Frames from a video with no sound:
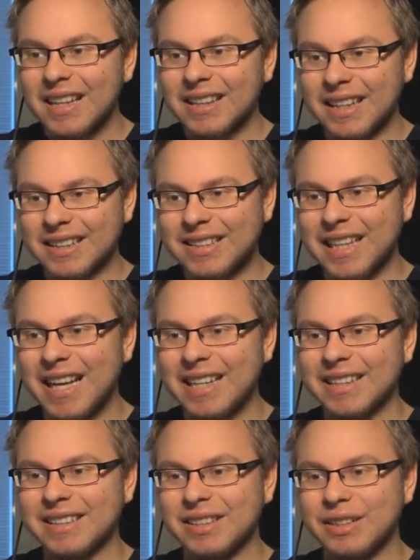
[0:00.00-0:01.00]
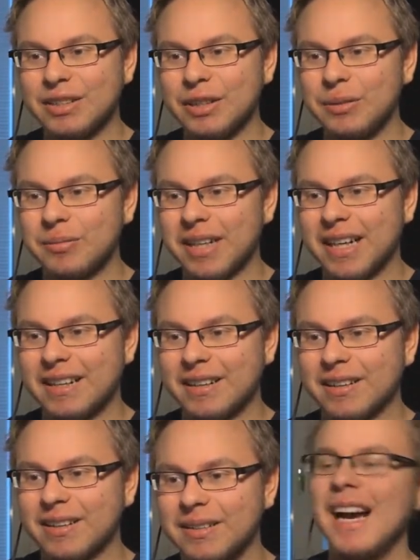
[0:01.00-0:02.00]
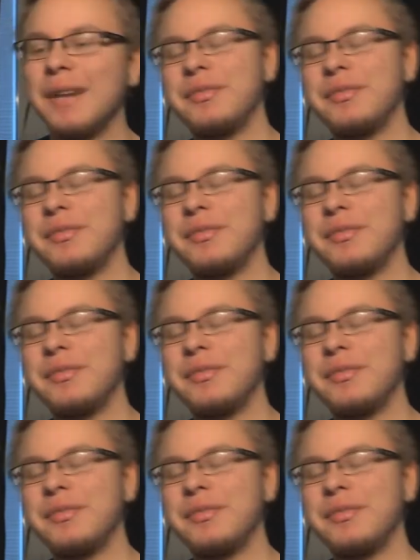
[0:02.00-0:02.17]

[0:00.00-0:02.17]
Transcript: Let's head into Tomb Raider.